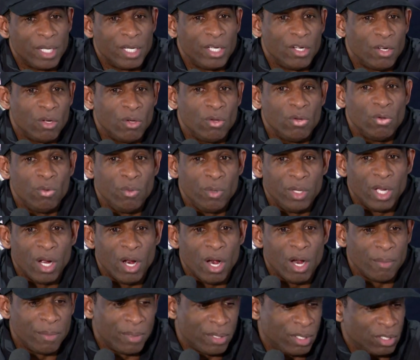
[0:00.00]
they know who we
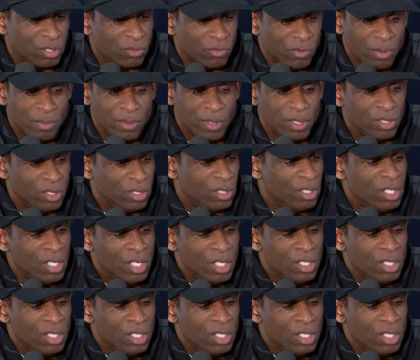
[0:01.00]
are because we've been